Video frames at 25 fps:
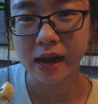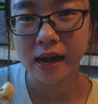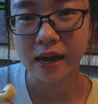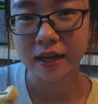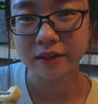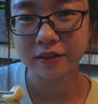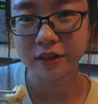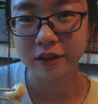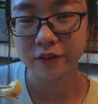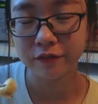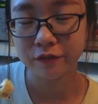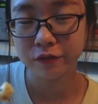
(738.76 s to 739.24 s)

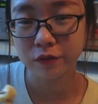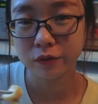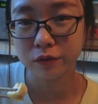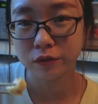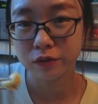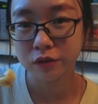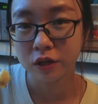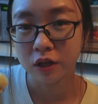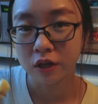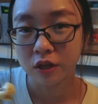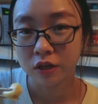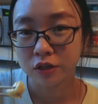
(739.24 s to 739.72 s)
and if you
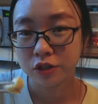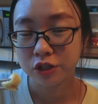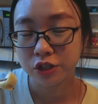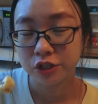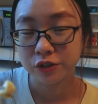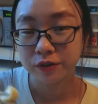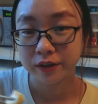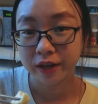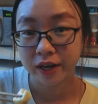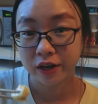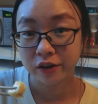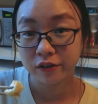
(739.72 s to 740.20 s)

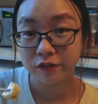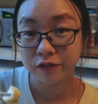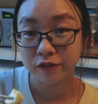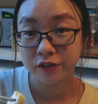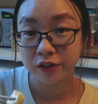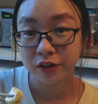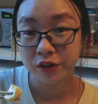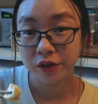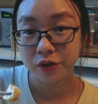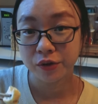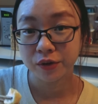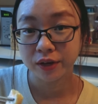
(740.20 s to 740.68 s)
chew
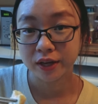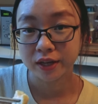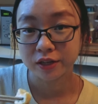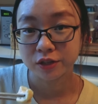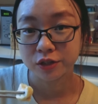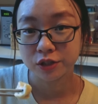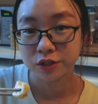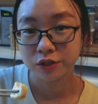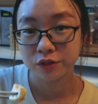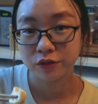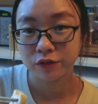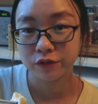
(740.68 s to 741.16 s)
carefully you can
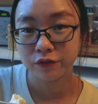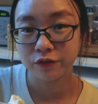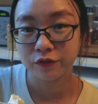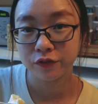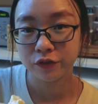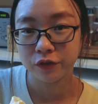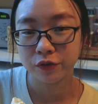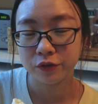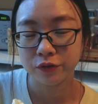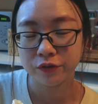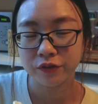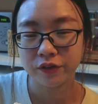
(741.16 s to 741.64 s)
still
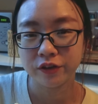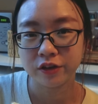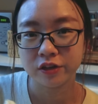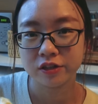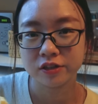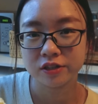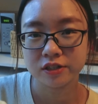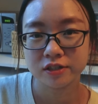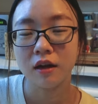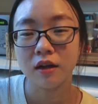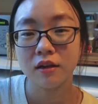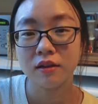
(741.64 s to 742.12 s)
feel
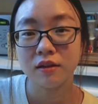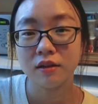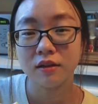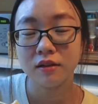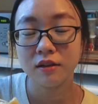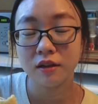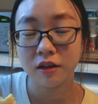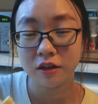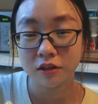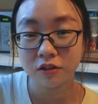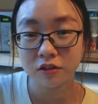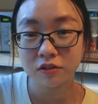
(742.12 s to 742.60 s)
there's a
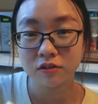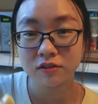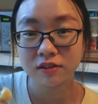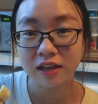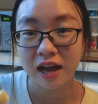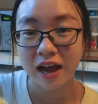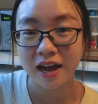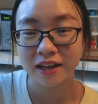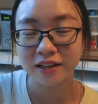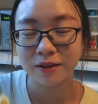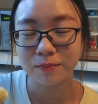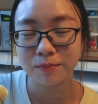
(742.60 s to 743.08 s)
little
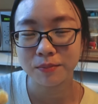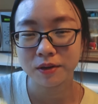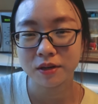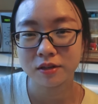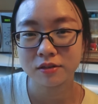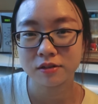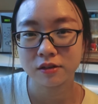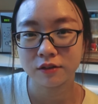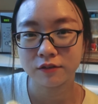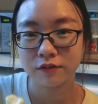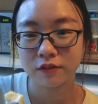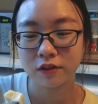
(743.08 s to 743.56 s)
tiny
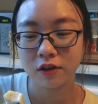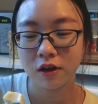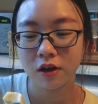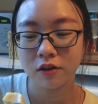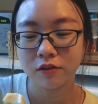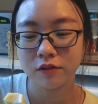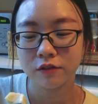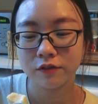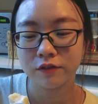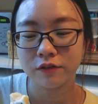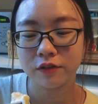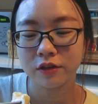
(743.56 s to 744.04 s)
piece of
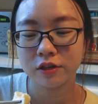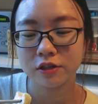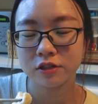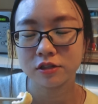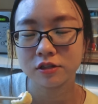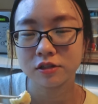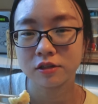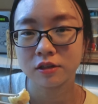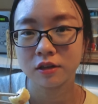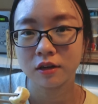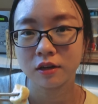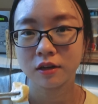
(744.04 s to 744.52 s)

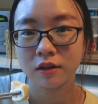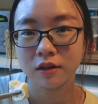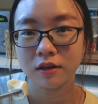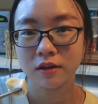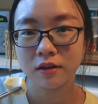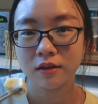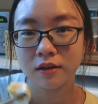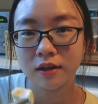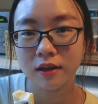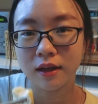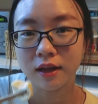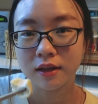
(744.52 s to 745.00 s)
cuttlefish
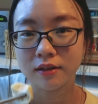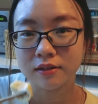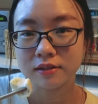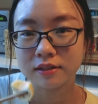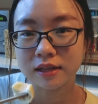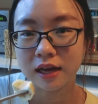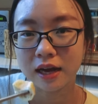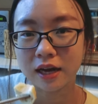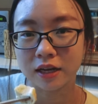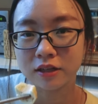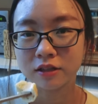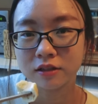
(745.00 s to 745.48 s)

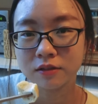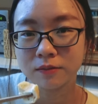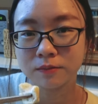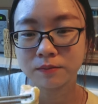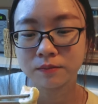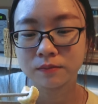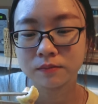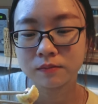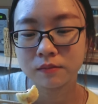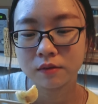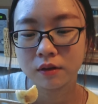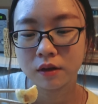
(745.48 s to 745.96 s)
inside.
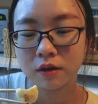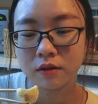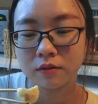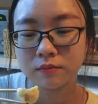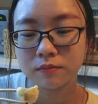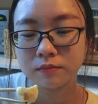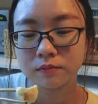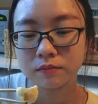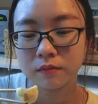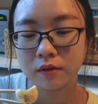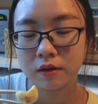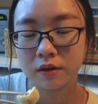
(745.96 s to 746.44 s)

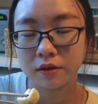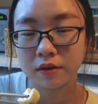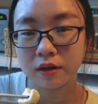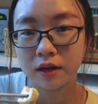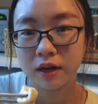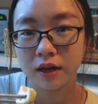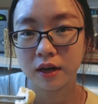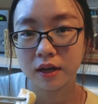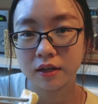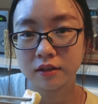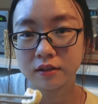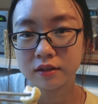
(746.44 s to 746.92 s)

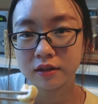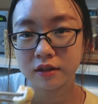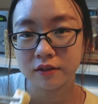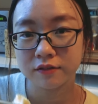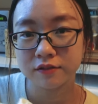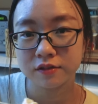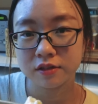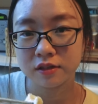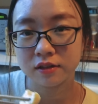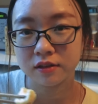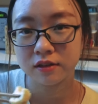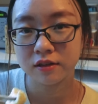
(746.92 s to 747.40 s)
It
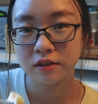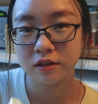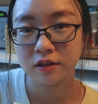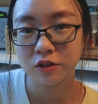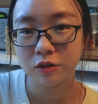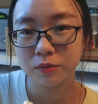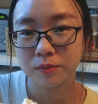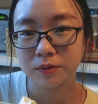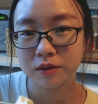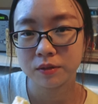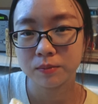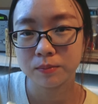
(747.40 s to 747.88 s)
gives a
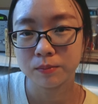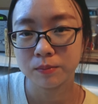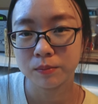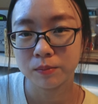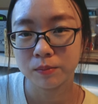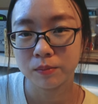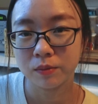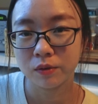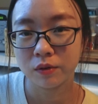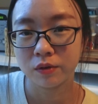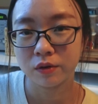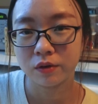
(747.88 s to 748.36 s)
little bit
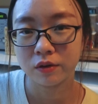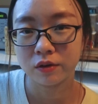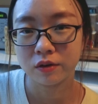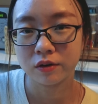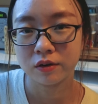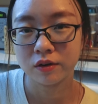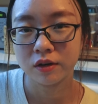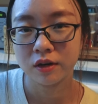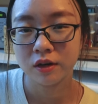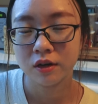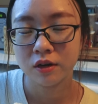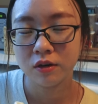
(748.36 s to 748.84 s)

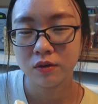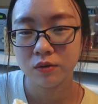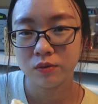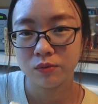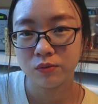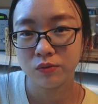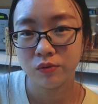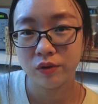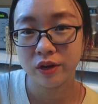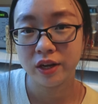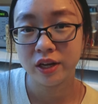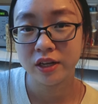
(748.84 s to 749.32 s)
more
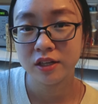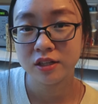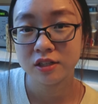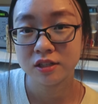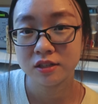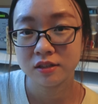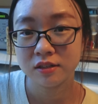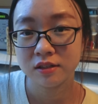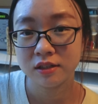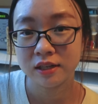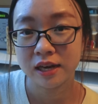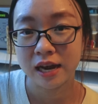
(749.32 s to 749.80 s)

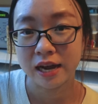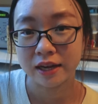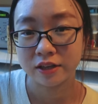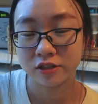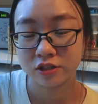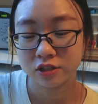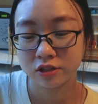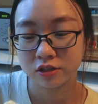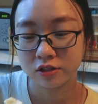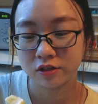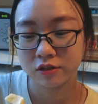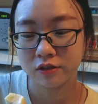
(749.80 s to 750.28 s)
rich
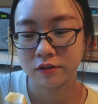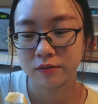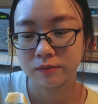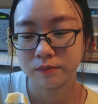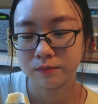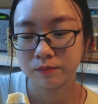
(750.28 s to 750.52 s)
texture.